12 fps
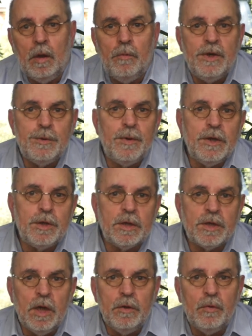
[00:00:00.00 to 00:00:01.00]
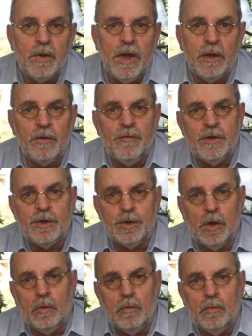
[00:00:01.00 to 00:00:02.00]
Which brings us to the end of this
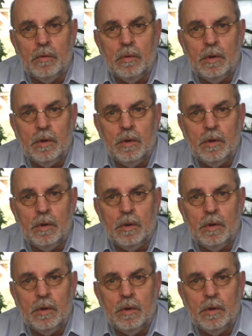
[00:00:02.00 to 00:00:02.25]
show.